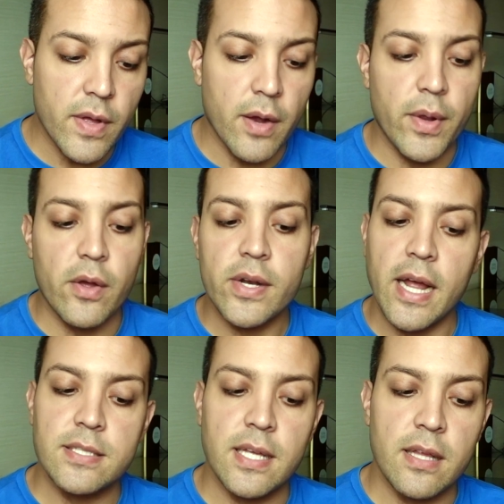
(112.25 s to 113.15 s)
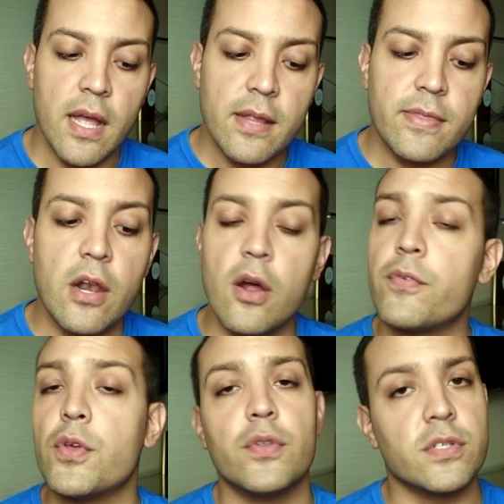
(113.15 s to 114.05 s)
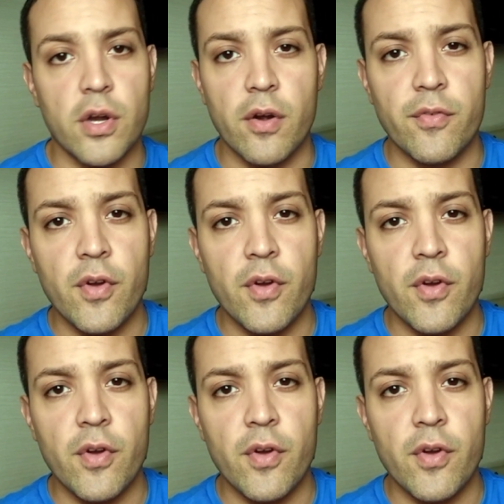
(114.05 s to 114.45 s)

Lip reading: and recognizing the love you deserve,